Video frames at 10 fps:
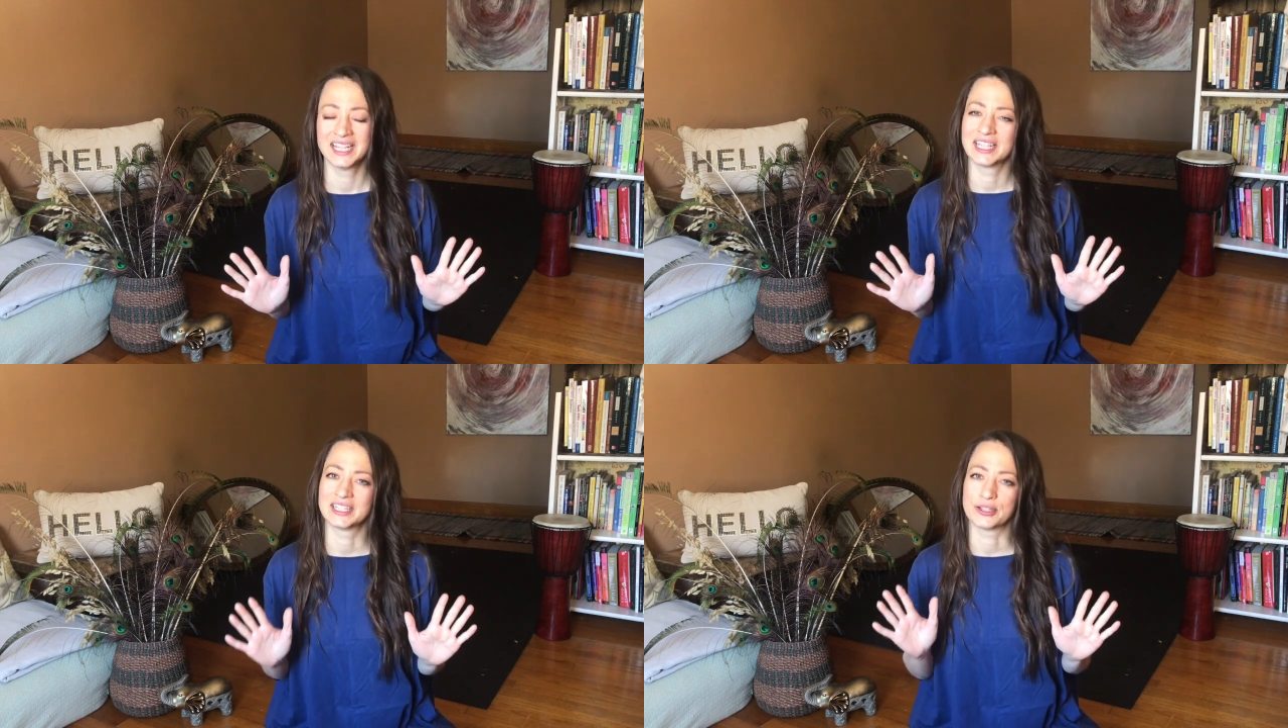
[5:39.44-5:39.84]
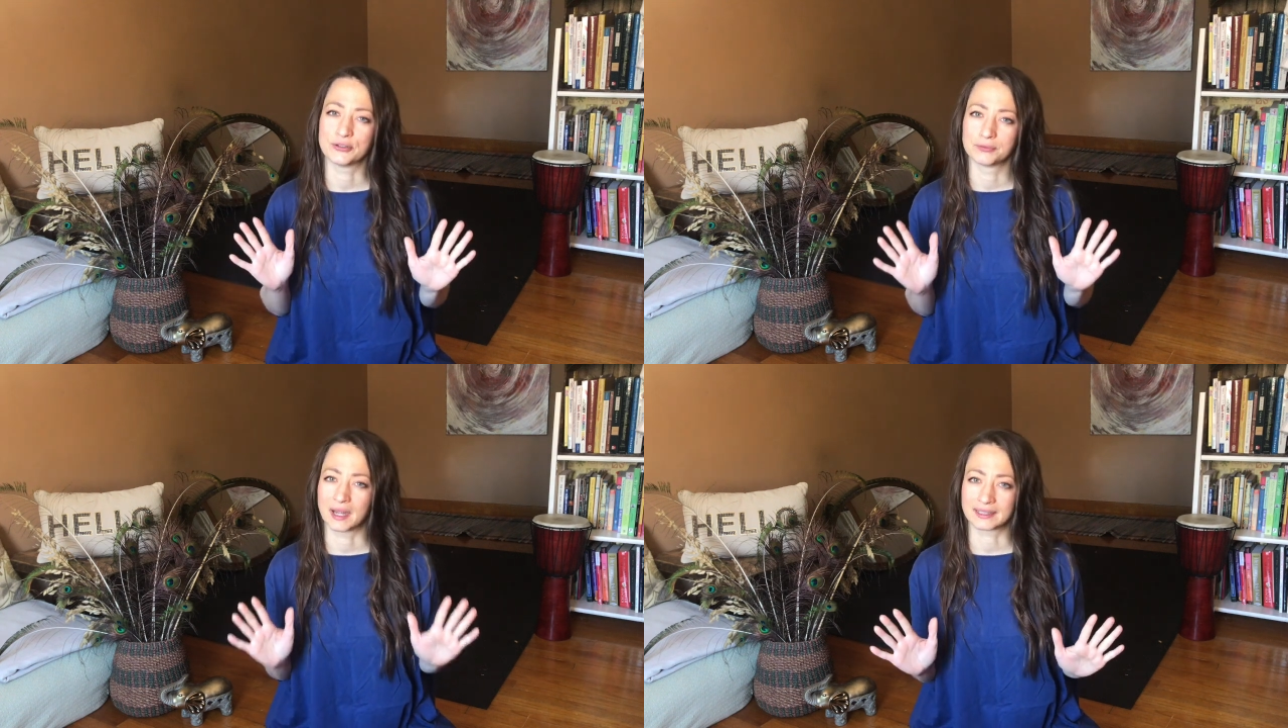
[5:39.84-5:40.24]
that
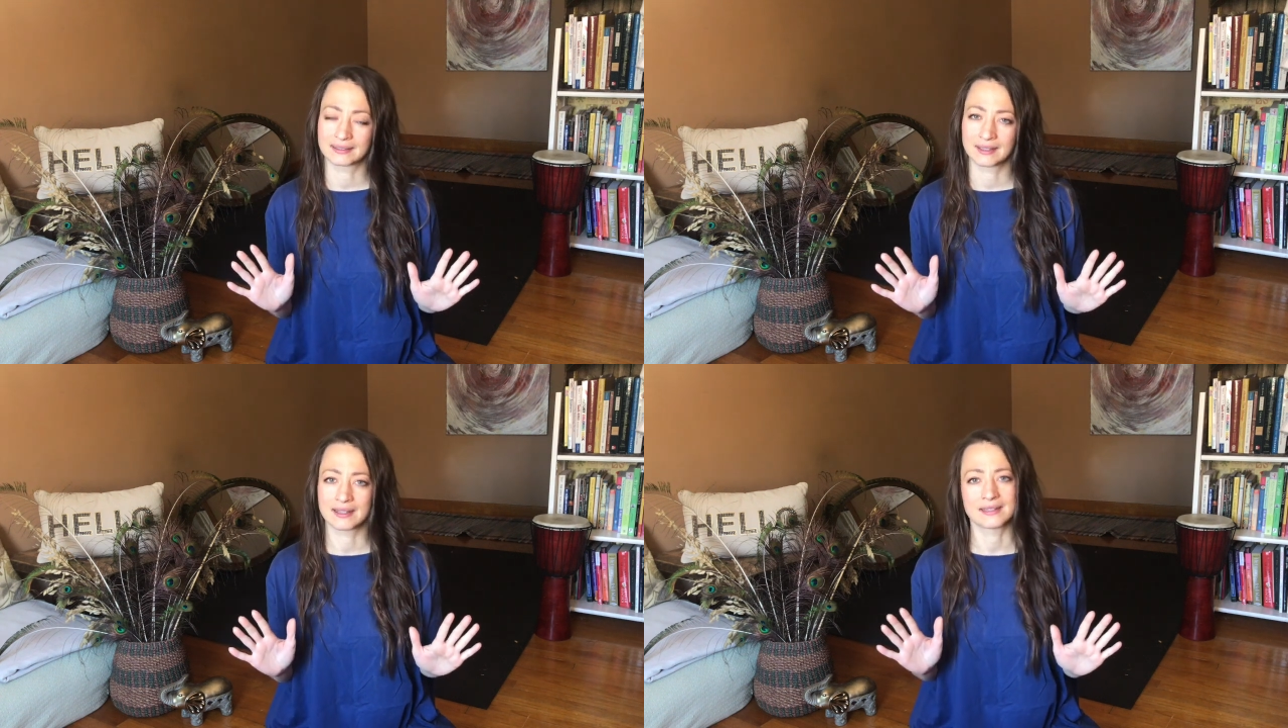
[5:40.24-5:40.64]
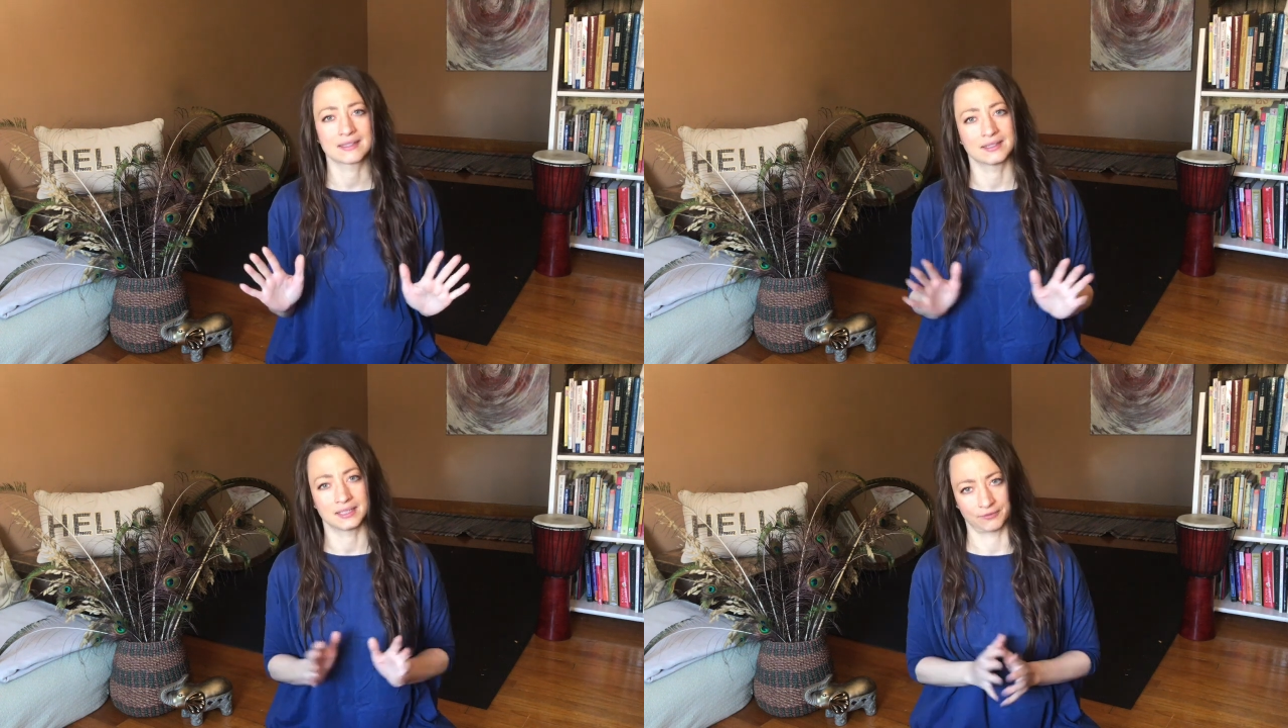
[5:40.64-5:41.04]
you recognize
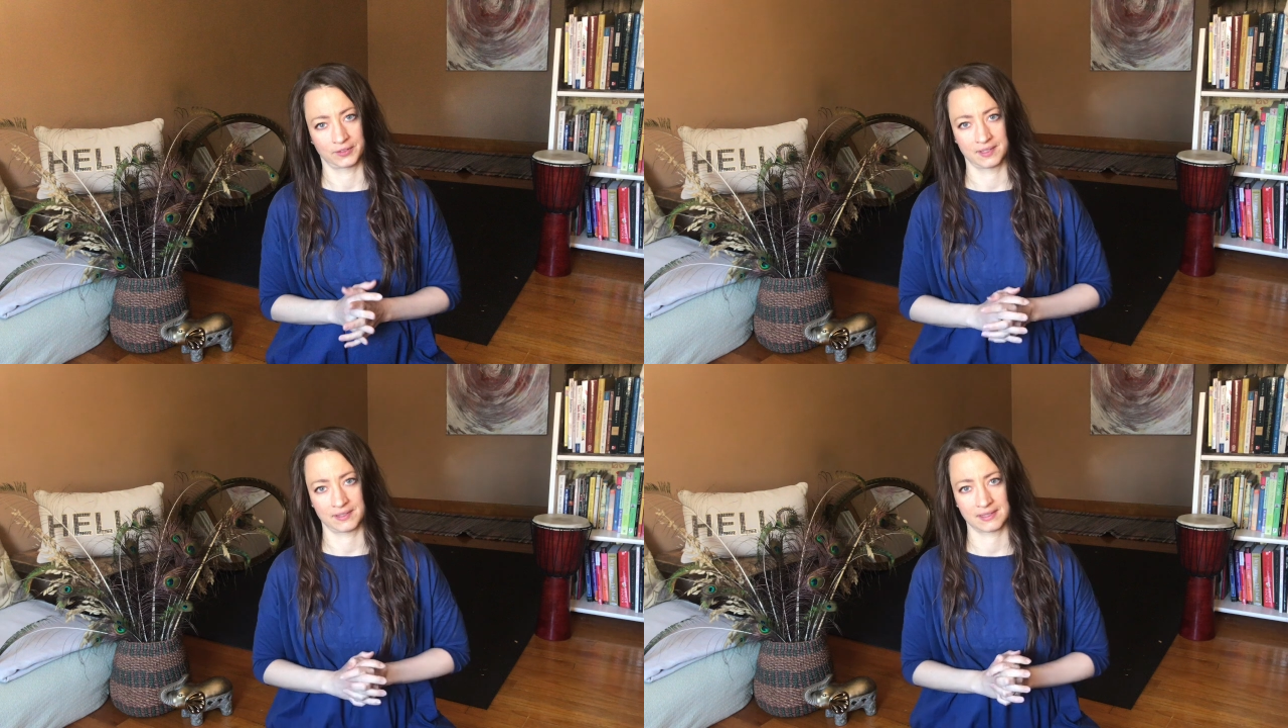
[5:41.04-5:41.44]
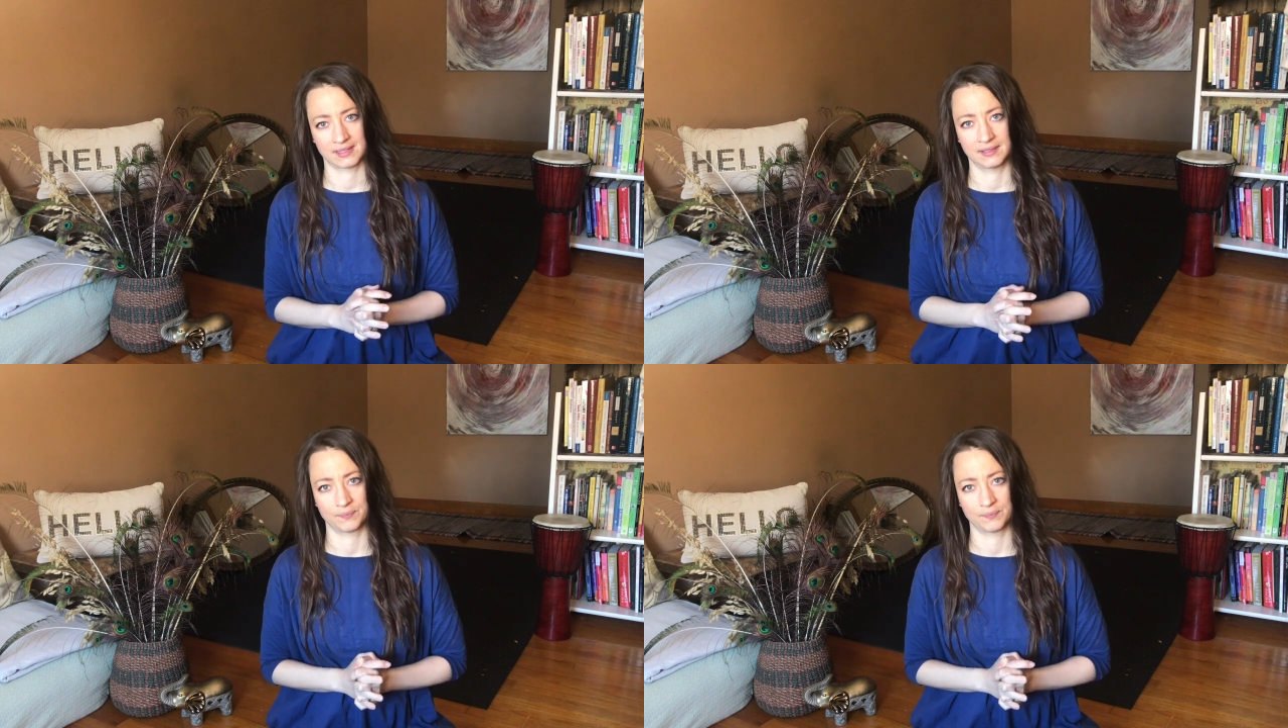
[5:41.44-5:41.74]
the difference,